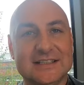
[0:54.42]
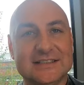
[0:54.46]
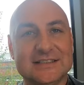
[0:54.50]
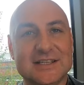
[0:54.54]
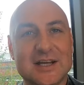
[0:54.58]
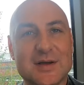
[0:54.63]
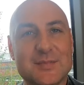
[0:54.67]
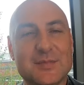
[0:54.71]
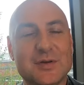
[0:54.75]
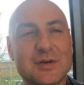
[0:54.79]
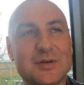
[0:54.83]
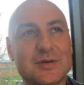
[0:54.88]

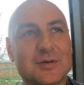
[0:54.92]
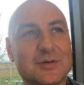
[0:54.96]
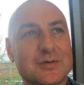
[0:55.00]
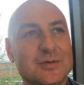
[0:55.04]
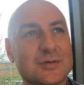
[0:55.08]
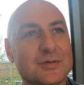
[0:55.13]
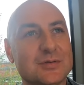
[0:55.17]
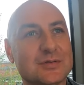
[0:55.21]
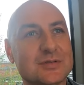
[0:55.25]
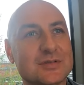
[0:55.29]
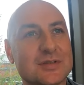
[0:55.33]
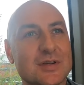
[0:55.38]

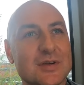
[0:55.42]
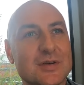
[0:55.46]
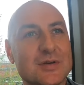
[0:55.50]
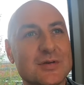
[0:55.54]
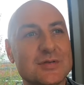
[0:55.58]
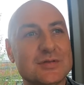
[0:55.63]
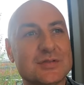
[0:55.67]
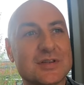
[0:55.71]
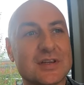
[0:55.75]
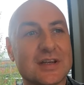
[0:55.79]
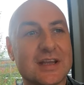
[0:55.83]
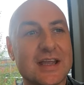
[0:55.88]
Terminal
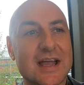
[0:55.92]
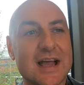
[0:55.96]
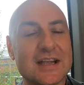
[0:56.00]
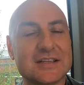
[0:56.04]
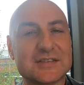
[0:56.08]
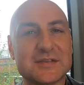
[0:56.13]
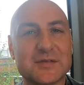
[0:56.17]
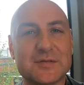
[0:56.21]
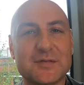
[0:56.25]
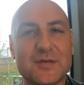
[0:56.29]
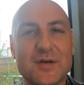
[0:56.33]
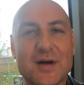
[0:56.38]
2 to
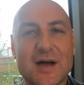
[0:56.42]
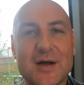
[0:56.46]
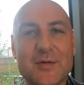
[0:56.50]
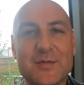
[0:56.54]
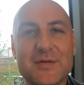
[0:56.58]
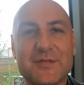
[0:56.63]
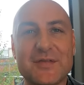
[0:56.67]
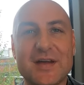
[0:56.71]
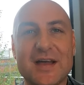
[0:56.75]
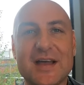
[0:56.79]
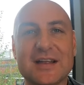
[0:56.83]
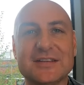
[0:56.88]
catch the flight
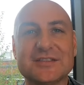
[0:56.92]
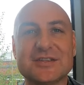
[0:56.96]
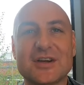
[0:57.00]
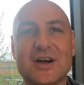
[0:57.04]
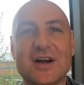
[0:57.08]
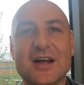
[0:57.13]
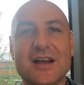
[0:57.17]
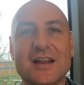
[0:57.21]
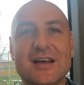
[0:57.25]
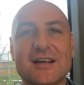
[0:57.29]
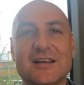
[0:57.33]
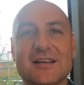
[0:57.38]
with Air
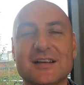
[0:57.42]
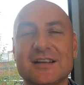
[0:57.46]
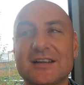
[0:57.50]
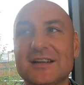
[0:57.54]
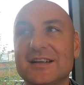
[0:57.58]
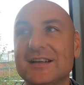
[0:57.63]
China.